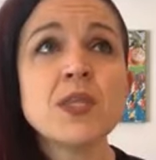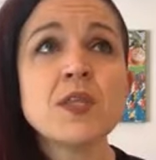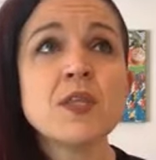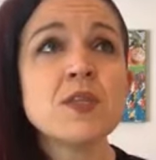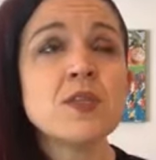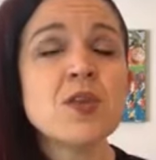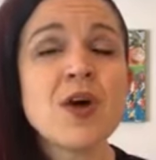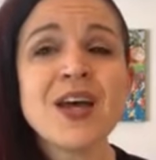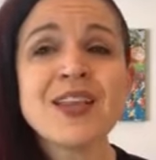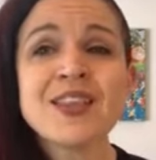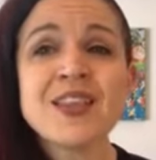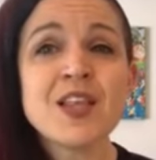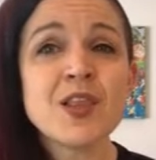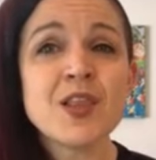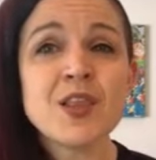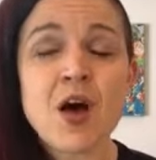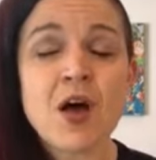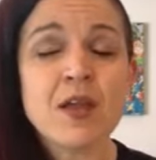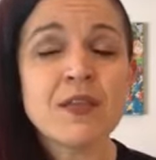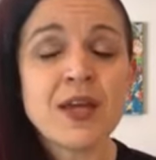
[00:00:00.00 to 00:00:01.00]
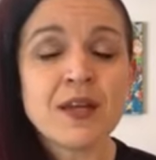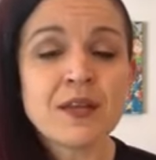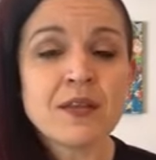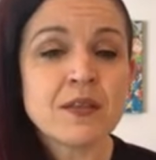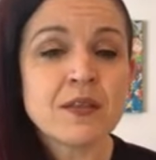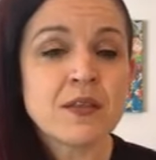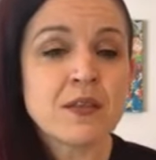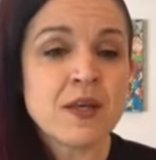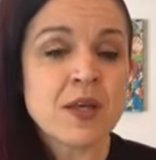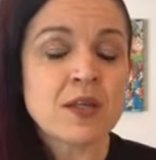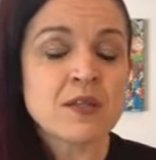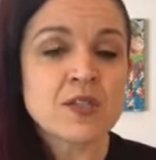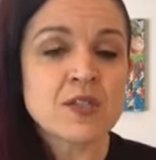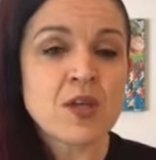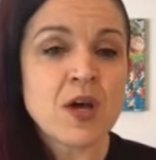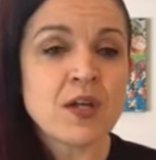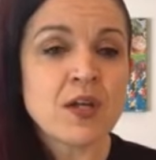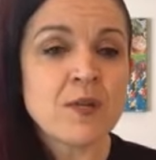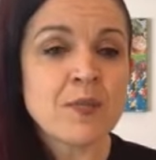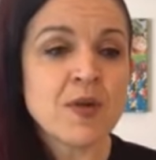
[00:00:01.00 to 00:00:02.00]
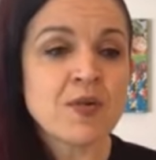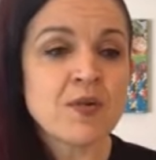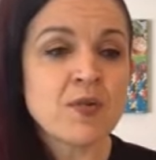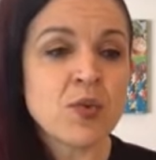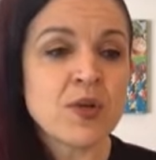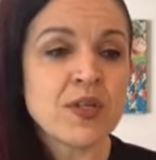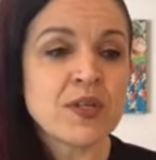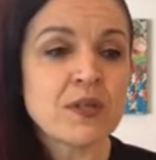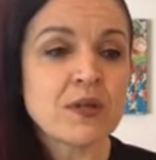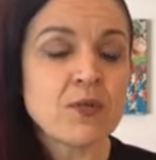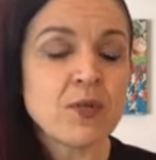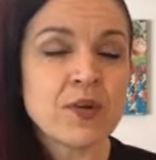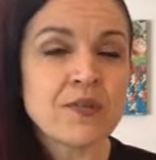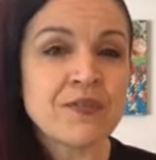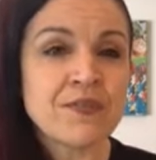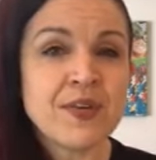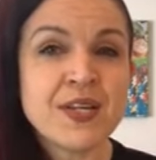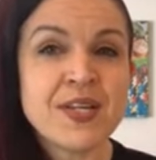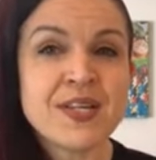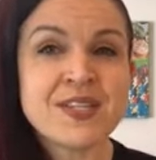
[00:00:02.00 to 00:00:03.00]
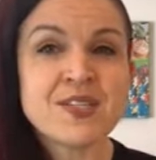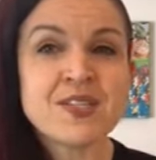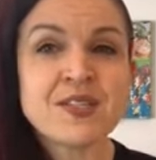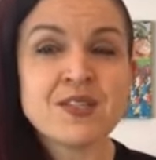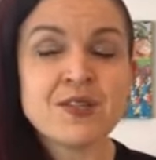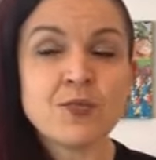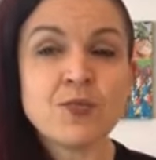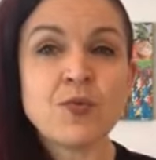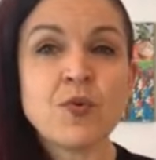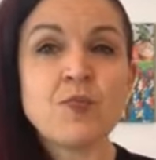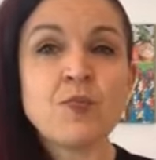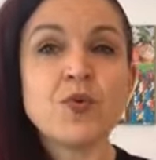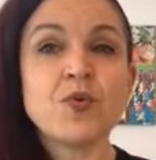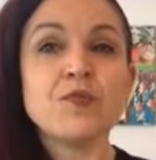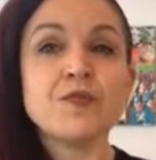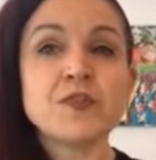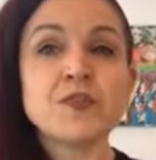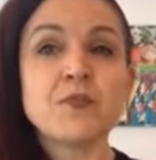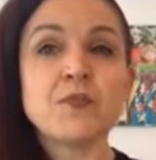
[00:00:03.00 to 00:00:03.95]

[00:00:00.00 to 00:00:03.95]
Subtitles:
not it's not about what fitness removes